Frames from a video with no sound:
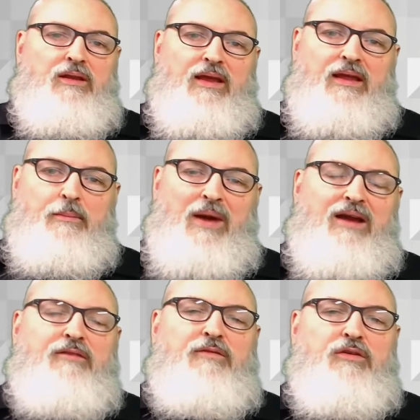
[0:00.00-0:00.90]
a
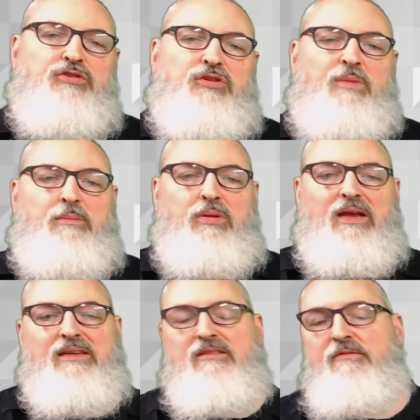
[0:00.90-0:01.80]
microphone should be
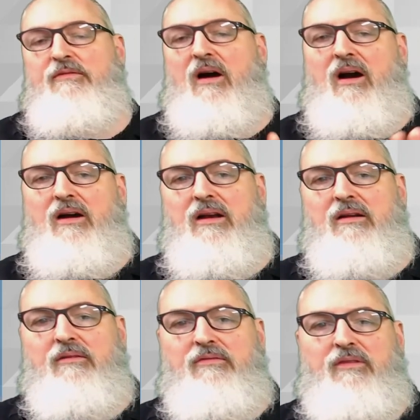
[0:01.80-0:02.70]
placed far
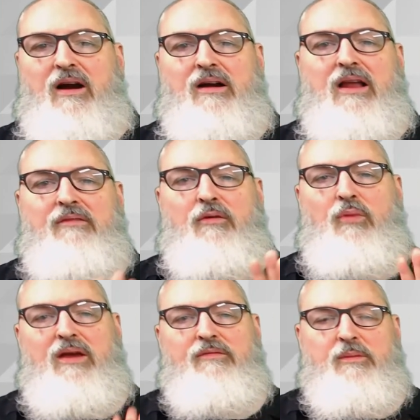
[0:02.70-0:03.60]
enough
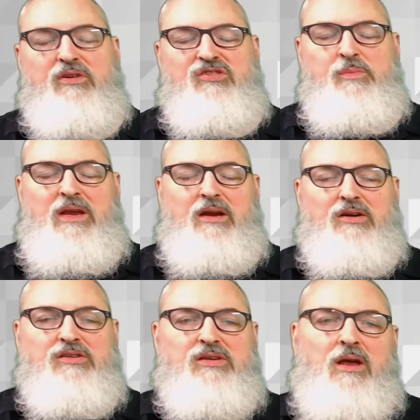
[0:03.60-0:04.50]
away from your
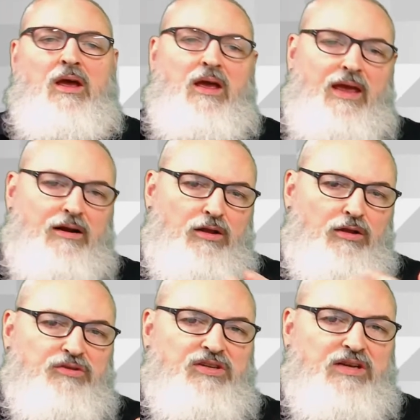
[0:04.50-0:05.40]
speakers and
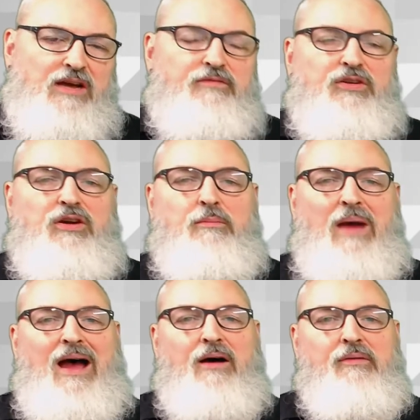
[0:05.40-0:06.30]
close enough to your
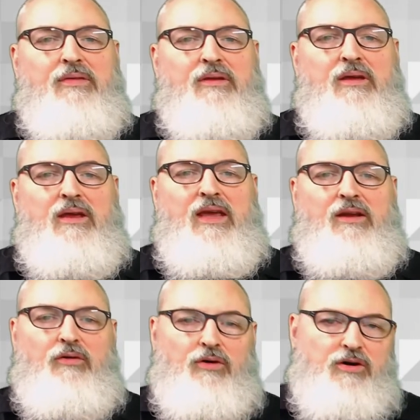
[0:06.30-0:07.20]
mouth in
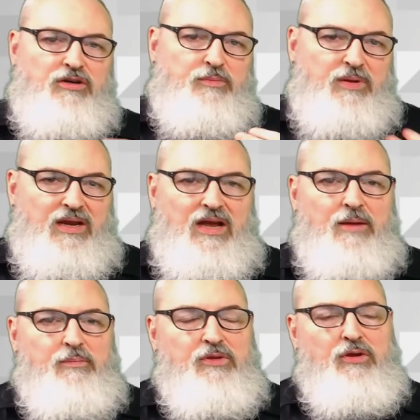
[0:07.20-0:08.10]
order to pick
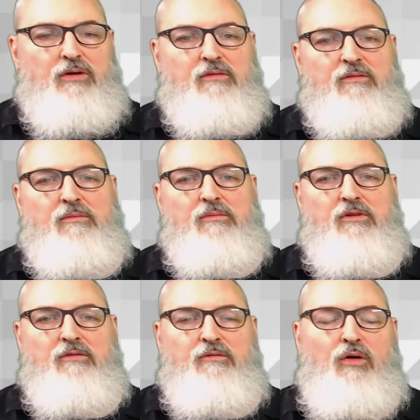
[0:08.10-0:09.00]
up your
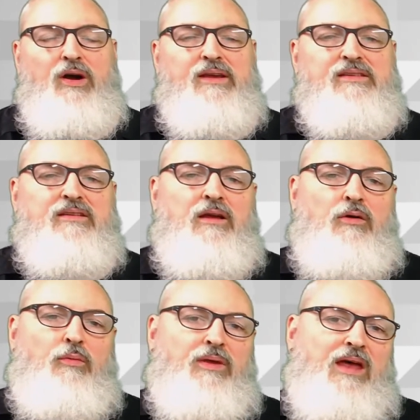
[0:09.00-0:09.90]
voice
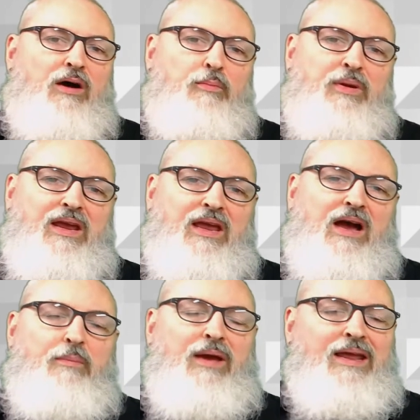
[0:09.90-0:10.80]
without picking
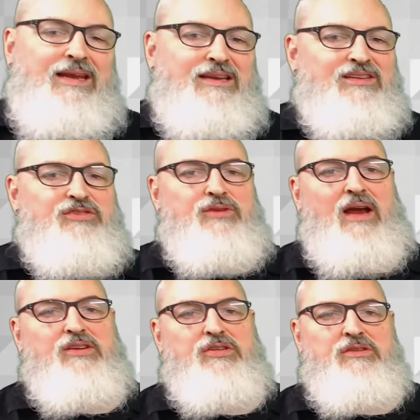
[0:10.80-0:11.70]
up any
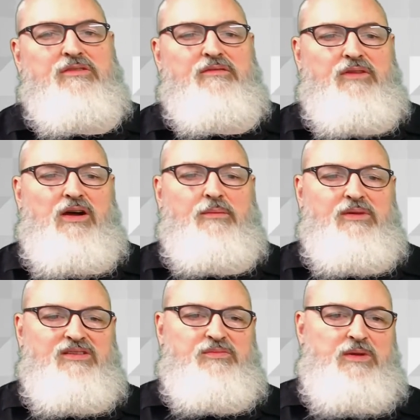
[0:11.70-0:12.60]
distractions from
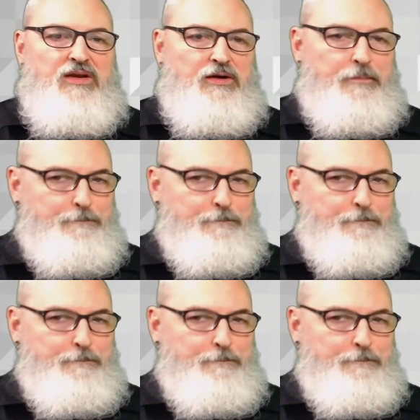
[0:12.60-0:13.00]
the speaker.